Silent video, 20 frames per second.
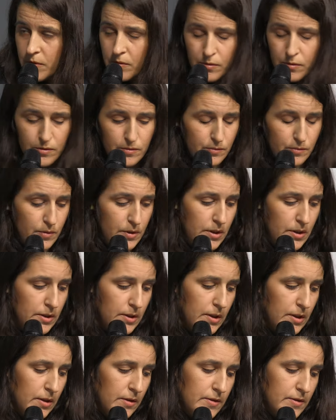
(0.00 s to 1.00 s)
also
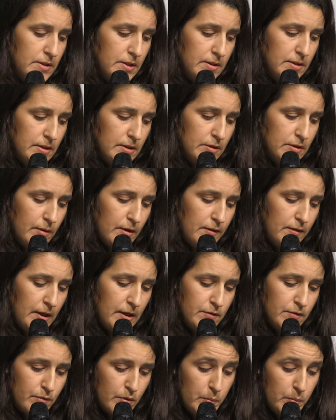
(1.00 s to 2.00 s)
in the city. So I think
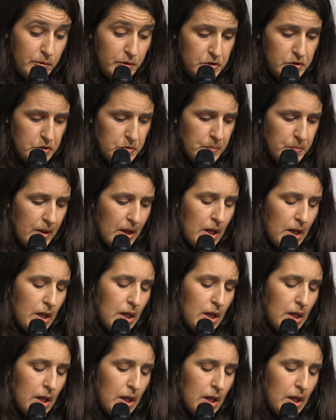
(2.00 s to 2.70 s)
it's very important.